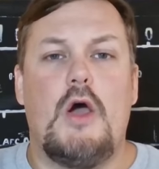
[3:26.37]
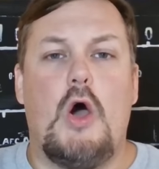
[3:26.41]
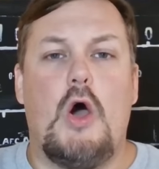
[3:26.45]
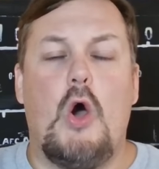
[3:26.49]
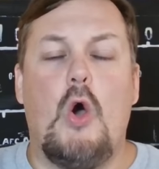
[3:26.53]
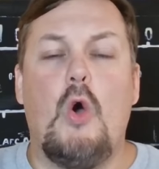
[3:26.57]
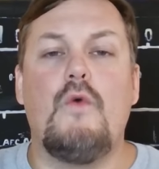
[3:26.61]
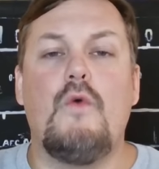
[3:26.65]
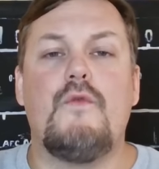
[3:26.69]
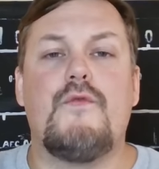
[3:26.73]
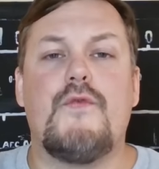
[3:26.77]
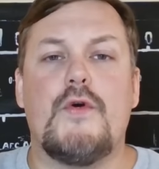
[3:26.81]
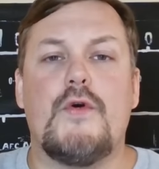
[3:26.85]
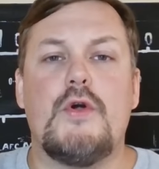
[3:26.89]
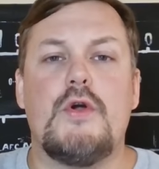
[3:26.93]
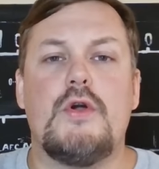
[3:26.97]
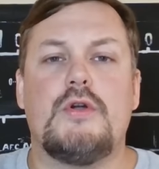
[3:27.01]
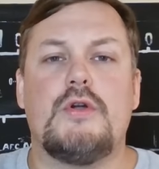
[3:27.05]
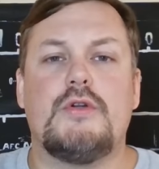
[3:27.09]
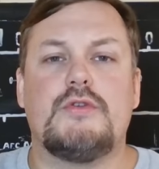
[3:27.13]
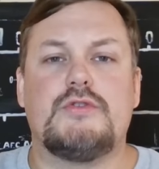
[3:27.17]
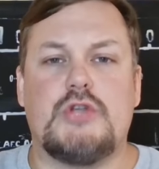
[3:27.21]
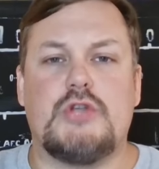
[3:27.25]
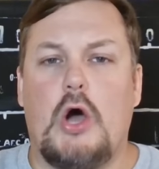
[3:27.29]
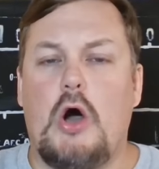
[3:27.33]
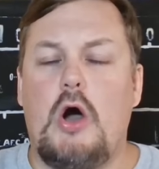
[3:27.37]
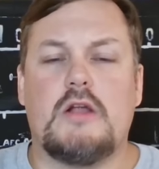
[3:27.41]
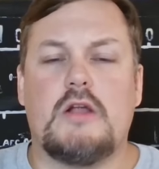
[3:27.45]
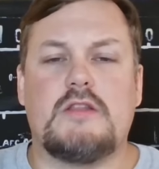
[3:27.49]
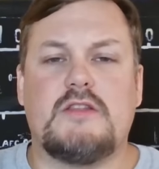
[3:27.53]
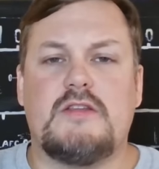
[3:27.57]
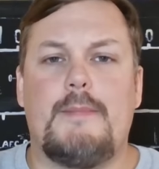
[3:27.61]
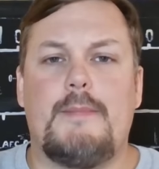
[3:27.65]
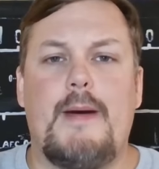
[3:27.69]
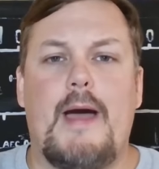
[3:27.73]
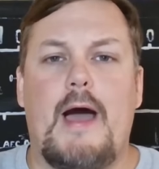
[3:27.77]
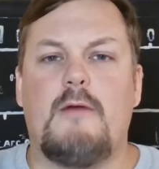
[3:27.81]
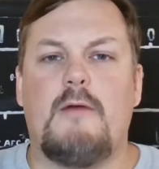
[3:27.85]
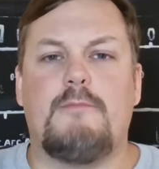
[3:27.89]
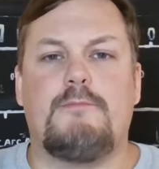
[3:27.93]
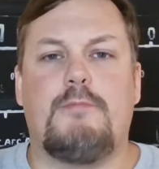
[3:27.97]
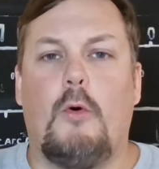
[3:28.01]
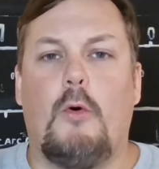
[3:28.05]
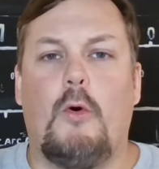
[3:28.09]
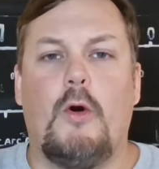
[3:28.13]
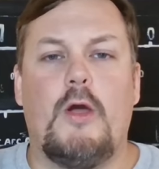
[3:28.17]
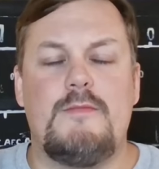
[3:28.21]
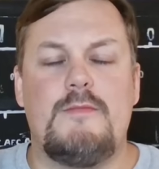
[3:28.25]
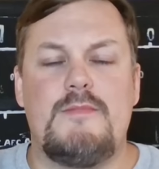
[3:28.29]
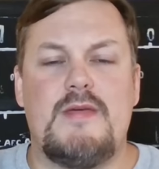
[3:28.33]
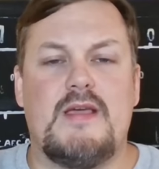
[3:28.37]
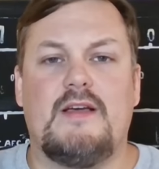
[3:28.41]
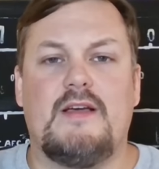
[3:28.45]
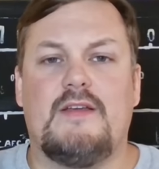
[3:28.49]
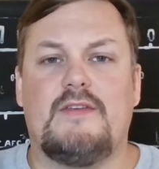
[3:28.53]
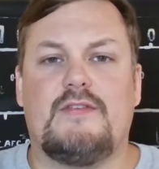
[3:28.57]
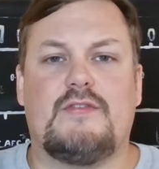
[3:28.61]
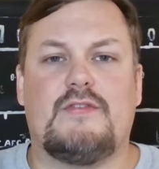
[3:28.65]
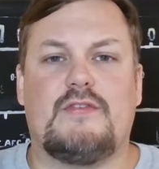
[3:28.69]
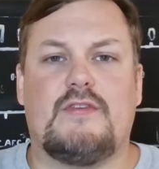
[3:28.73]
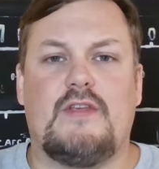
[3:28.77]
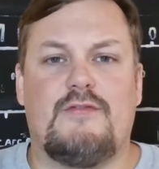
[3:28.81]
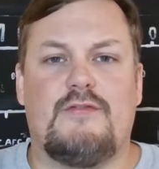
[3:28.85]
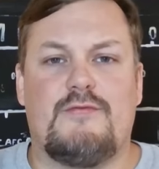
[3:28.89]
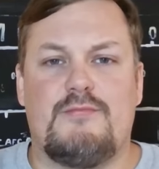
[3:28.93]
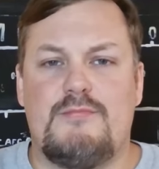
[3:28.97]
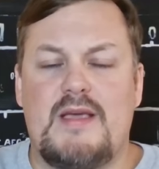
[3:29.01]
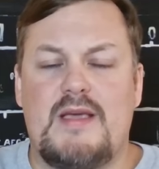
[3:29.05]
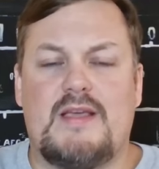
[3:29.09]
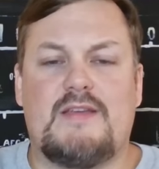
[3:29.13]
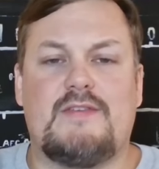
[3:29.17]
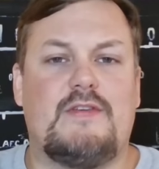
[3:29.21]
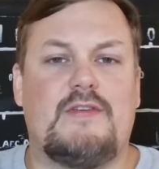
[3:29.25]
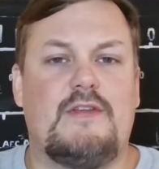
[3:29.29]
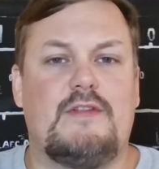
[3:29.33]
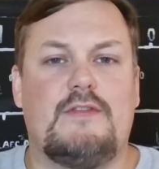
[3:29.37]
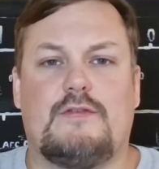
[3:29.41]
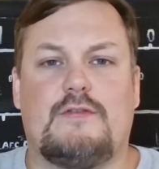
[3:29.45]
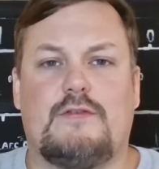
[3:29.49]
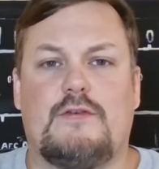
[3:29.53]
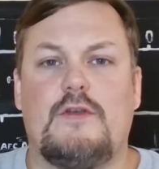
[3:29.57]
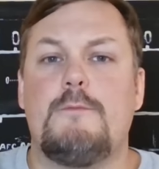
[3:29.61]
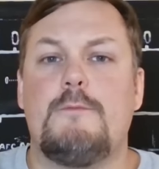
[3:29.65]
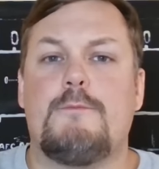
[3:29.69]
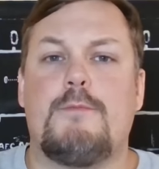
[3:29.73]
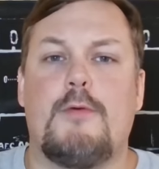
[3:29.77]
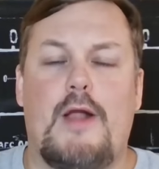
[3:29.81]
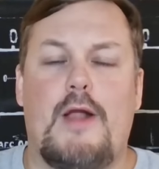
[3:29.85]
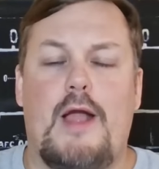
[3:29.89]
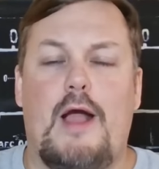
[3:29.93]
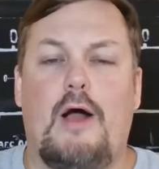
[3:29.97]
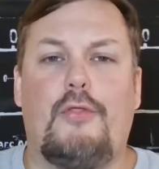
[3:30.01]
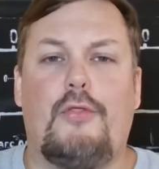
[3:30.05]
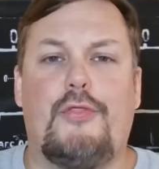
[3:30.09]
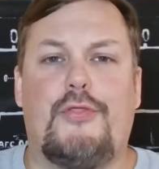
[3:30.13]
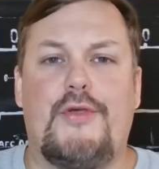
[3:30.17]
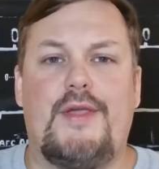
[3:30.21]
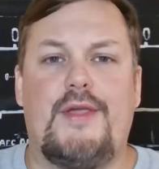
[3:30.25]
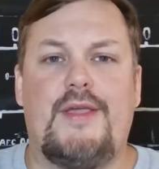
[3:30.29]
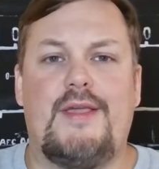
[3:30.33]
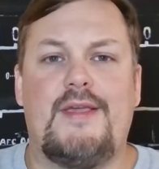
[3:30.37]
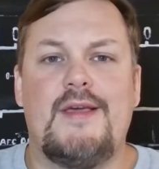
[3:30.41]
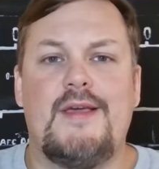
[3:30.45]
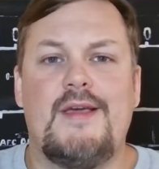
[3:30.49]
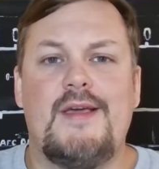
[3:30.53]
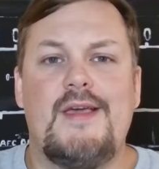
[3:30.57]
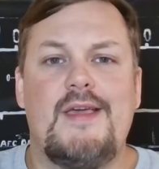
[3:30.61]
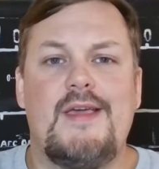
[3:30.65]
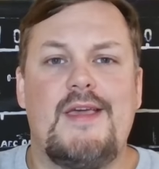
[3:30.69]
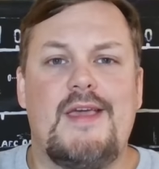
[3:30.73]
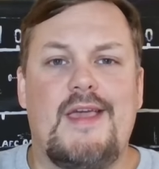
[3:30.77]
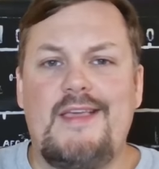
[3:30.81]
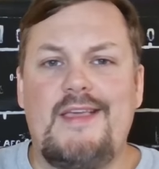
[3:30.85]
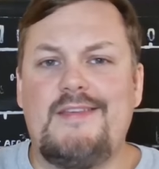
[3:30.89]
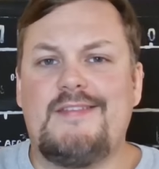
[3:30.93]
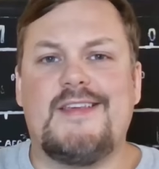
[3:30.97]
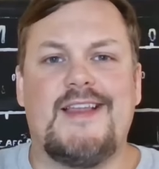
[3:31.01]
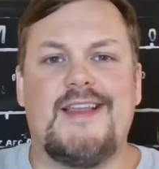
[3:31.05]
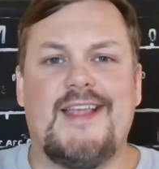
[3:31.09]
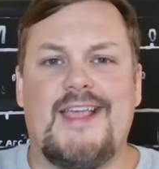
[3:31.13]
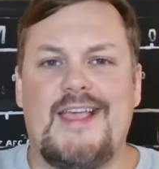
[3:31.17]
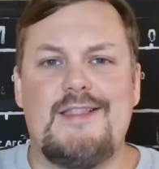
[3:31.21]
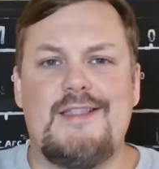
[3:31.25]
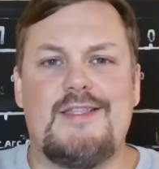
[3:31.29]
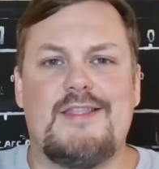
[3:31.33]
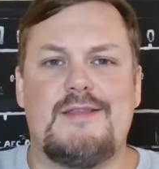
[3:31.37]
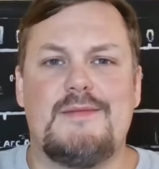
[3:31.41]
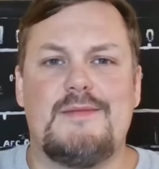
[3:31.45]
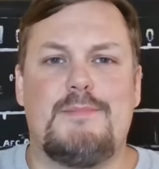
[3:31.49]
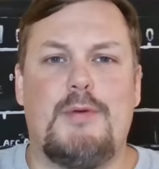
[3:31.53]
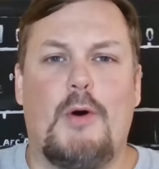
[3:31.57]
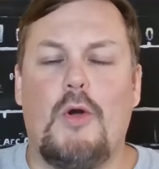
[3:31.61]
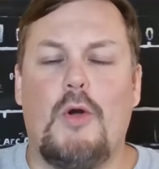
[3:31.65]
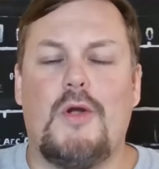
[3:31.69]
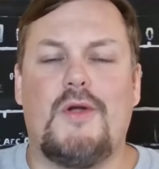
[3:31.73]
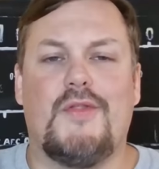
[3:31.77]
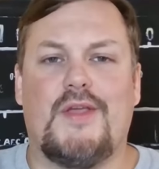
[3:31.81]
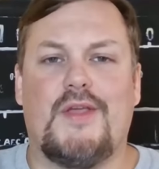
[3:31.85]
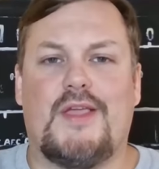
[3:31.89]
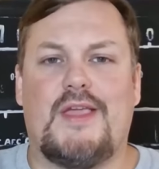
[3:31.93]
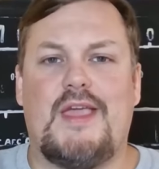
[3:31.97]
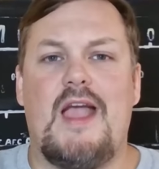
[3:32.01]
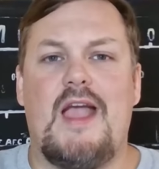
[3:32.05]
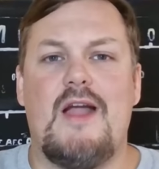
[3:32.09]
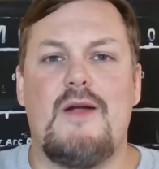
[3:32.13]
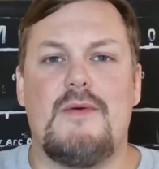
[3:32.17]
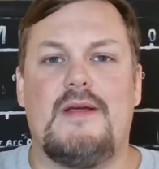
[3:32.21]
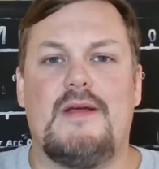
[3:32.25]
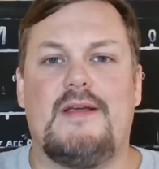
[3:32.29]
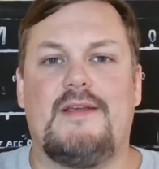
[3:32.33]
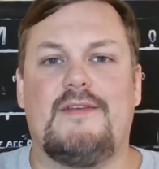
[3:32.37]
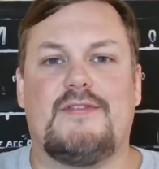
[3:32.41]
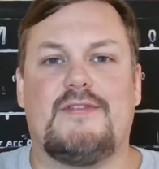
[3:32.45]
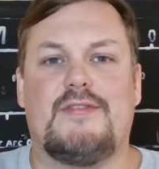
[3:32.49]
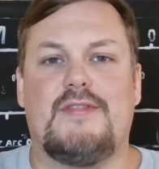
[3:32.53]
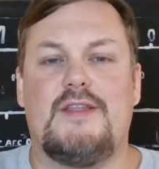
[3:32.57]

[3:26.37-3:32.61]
over-talked-about point, because if Mixon's super healthy, he's going to get the bulk of the carries.